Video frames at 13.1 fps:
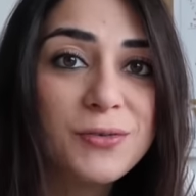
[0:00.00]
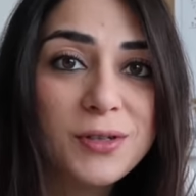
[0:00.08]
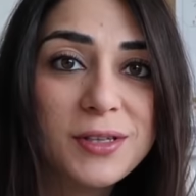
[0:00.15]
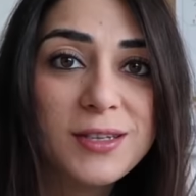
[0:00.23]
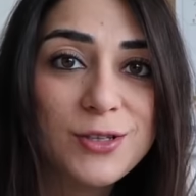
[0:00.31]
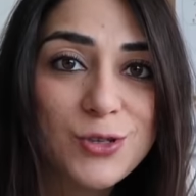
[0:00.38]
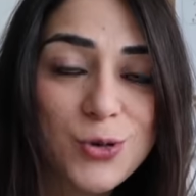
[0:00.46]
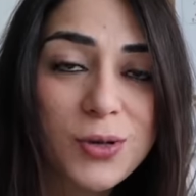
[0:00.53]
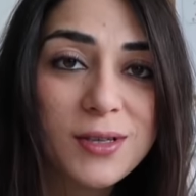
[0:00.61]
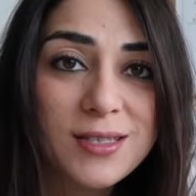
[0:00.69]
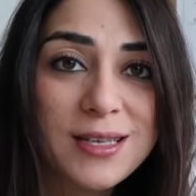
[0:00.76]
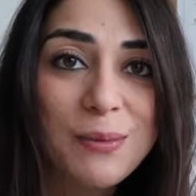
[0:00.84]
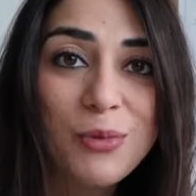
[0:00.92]
really enjoy
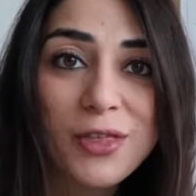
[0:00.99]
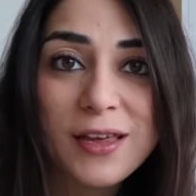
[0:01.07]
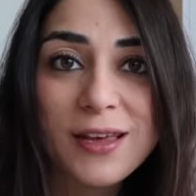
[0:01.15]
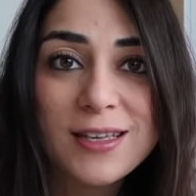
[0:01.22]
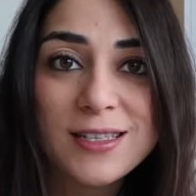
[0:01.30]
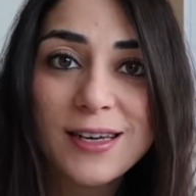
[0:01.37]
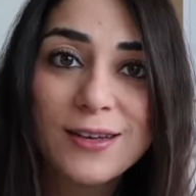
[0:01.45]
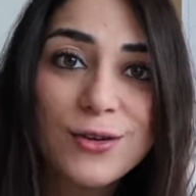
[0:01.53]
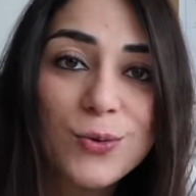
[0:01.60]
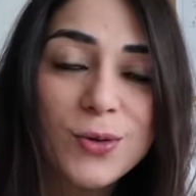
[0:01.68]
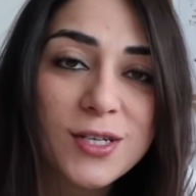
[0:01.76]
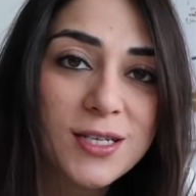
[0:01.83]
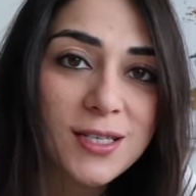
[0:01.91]
the same thing as I
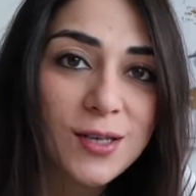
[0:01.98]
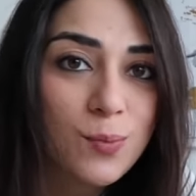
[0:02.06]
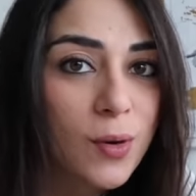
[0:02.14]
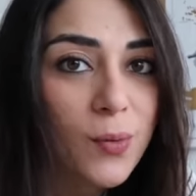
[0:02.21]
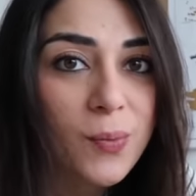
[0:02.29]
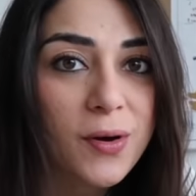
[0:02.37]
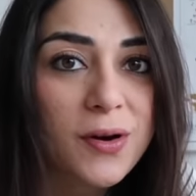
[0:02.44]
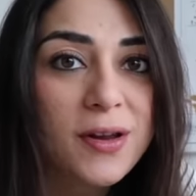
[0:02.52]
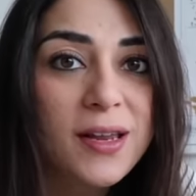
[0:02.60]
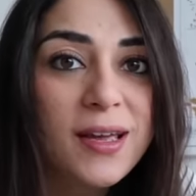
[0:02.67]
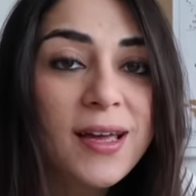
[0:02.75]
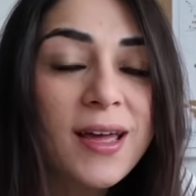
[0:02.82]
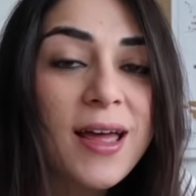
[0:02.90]
do, which is inbound
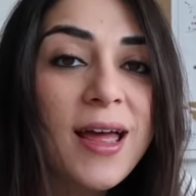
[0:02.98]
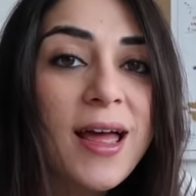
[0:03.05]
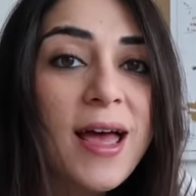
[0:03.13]
marketing.